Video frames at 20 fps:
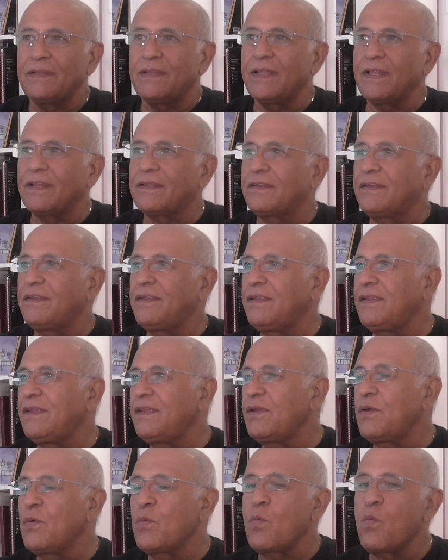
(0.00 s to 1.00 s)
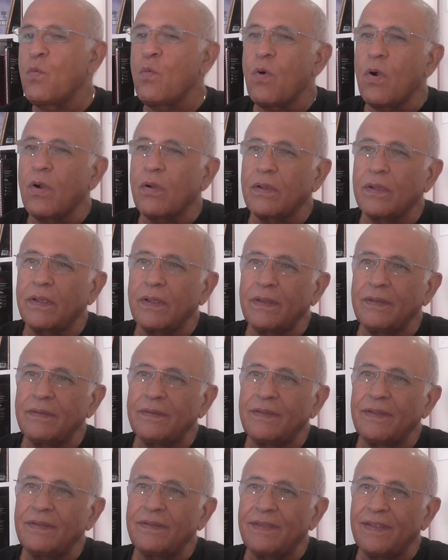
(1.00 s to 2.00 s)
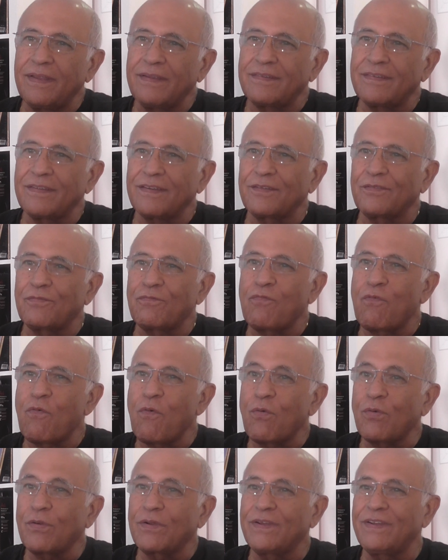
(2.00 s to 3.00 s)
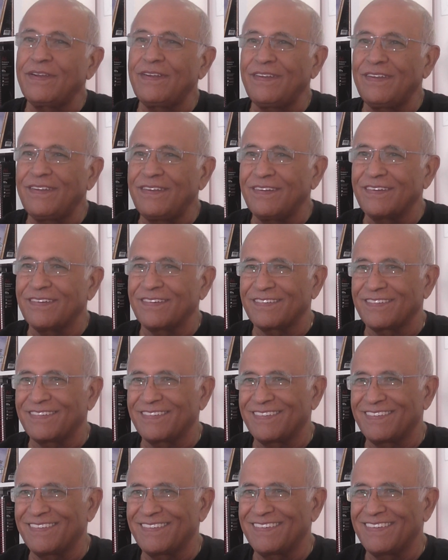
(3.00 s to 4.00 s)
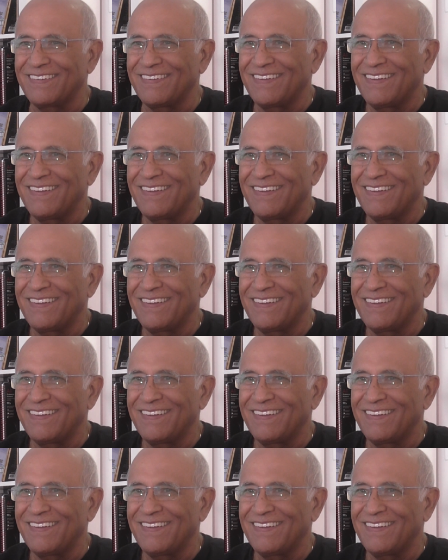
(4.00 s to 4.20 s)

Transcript: that he walked in the desert 40 years.